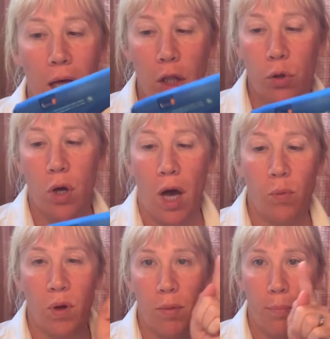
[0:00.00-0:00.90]
glue gun
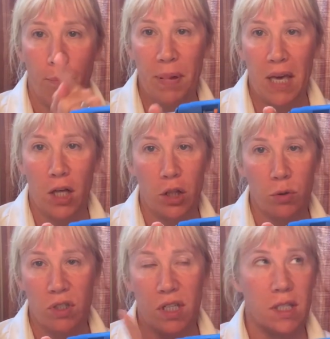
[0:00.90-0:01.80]
with big glue
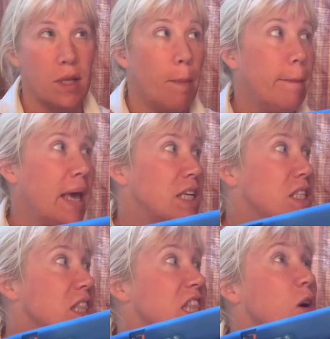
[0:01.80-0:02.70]
sticks. It makes
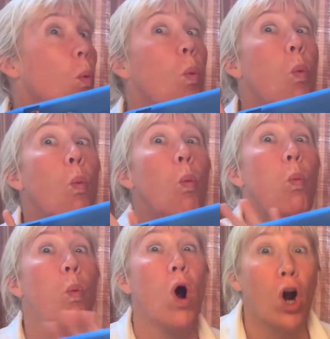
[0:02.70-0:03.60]
the
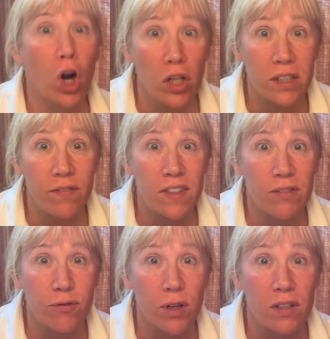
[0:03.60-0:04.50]
world of
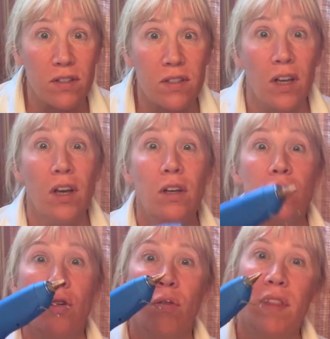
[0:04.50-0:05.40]
difference.
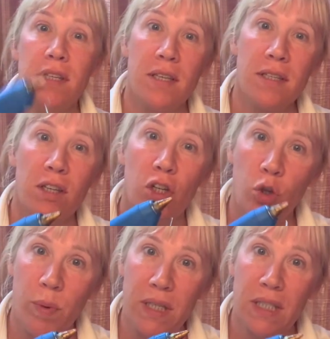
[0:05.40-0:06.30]
So this is a
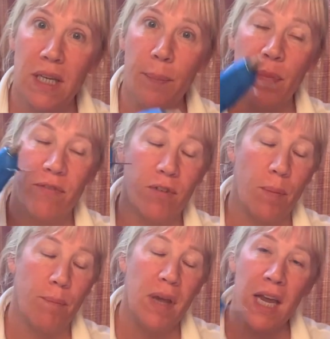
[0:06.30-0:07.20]
newbie tip
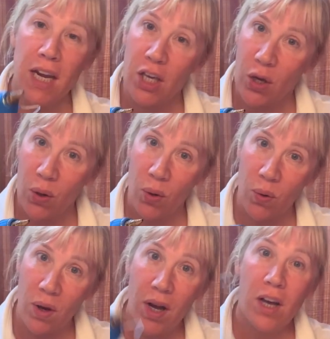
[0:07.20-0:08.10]
from me to you.
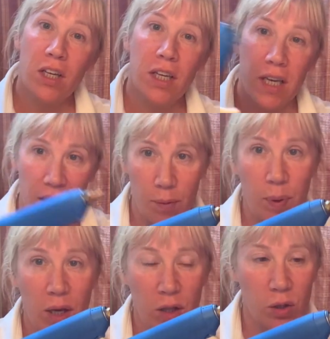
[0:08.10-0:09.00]
Get a
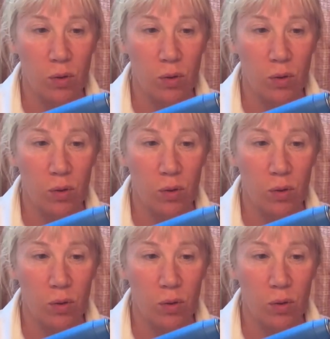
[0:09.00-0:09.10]
big glue